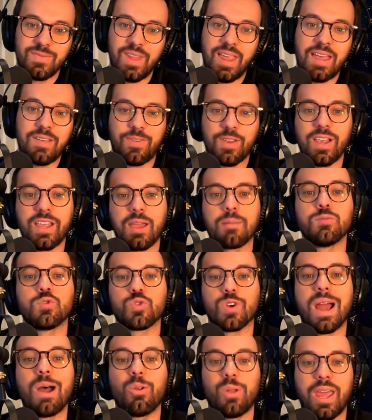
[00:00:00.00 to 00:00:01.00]
I feel like I'm
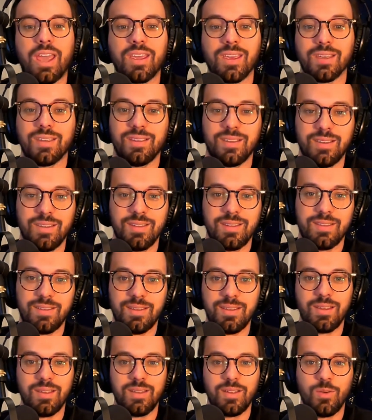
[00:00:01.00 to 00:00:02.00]
drowning
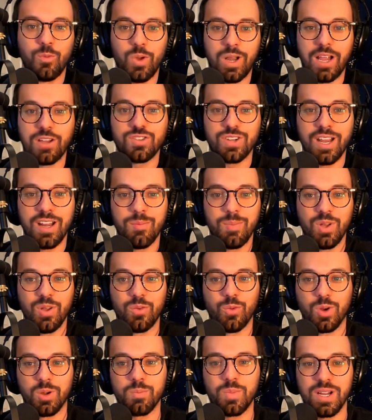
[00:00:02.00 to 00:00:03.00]
when I try to build
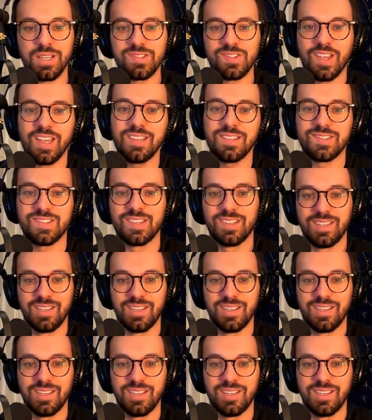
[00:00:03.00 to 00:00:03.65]
WordPress sites.